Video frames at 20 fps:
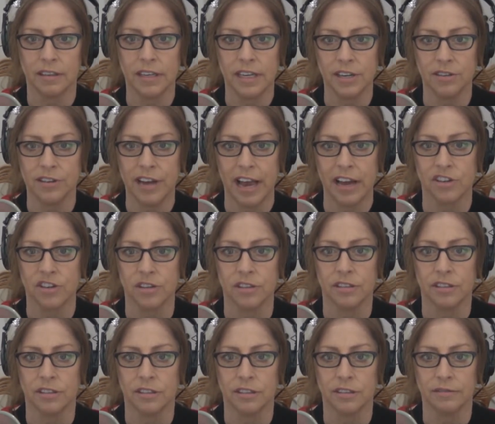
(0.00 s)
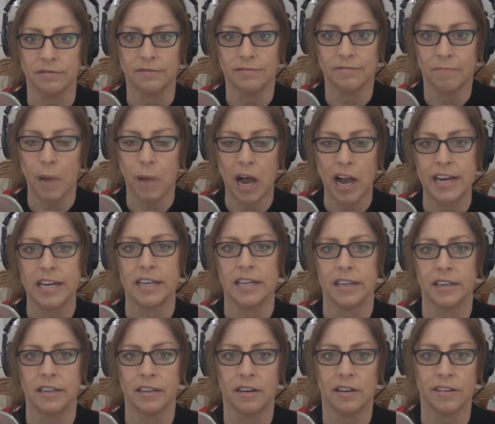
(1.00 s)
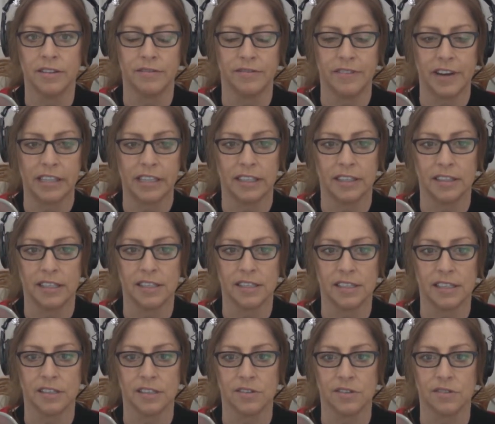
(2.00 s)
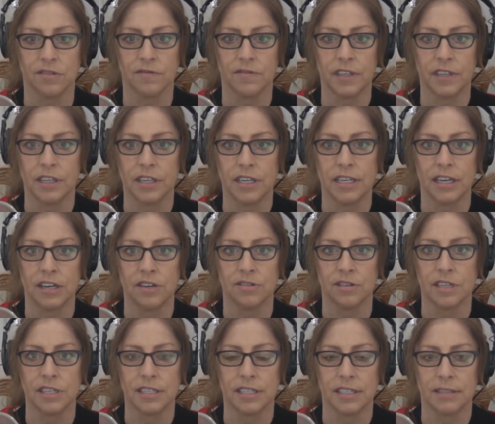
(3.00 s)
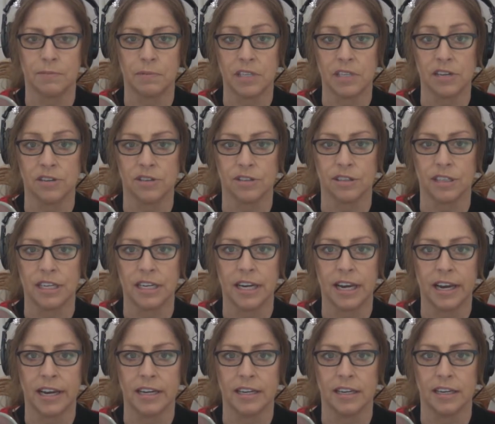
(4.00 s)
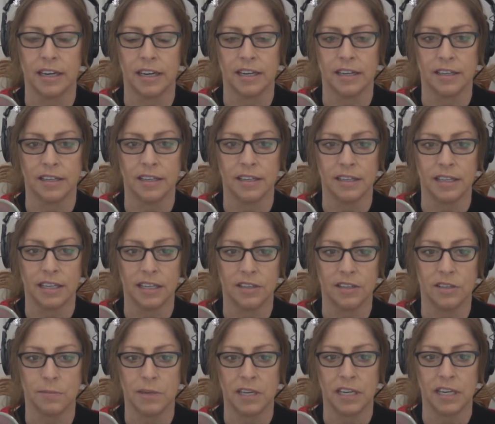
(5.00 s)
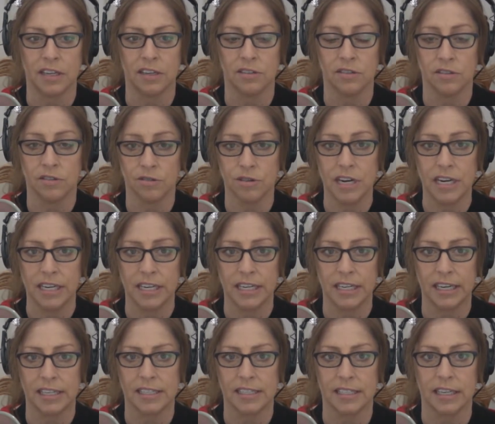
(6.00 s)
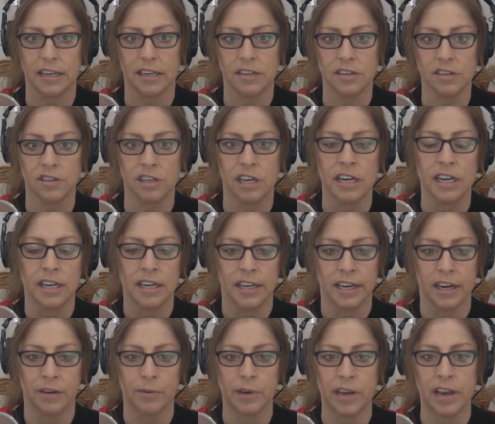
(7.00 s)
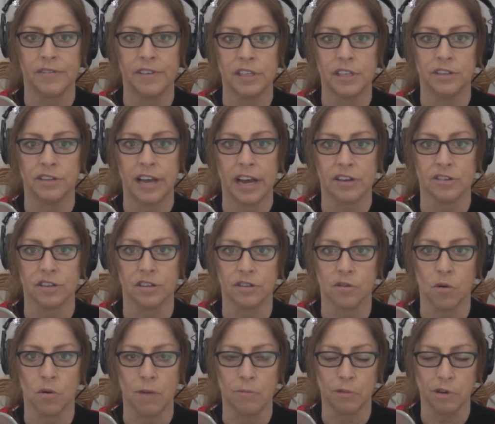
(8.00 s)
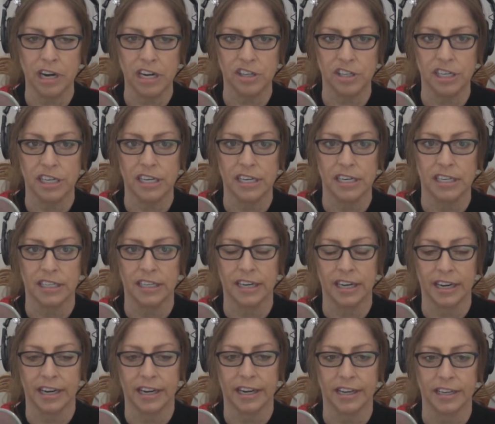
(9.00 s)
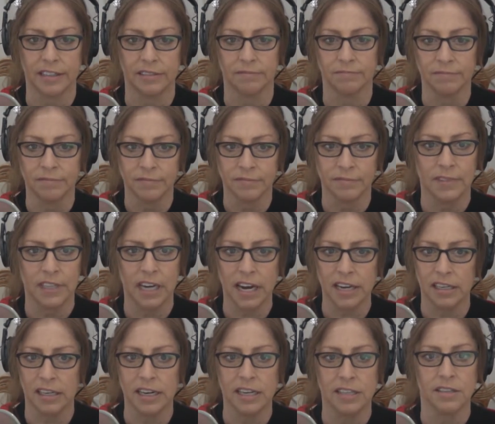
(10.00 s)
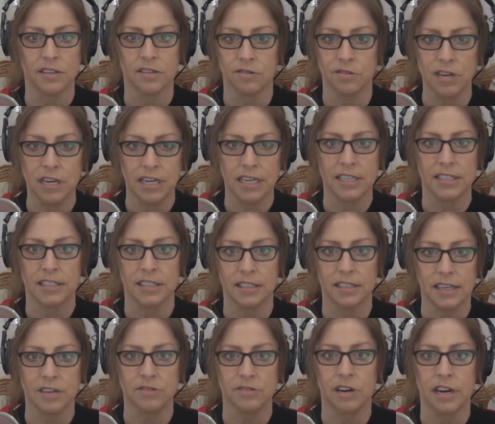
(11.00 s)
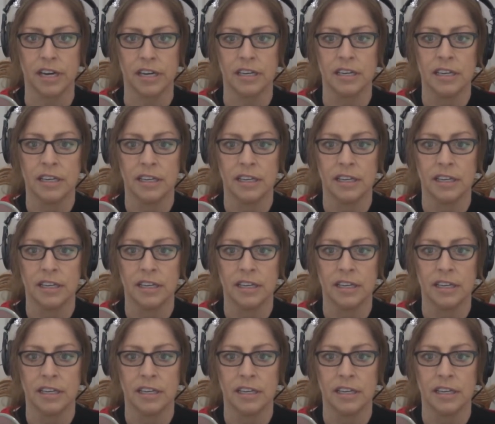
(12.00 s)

international buy-in on the fact that these things are very dangerous potentially and need to be treated as such. And we have international cooperation and guidelines and treaties, et cetera,